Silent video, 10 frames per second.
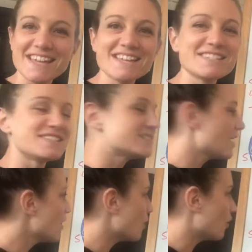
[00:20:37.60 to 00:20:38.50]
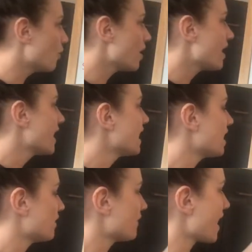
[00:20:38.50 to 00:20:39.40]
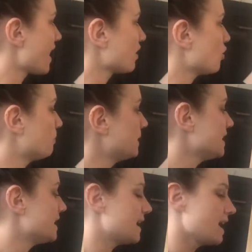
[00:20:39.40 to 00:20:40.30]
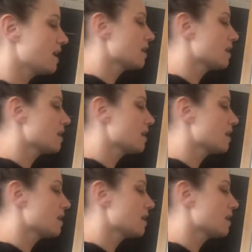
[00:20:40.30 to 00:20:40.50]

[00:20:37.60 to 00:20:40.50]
So if angle P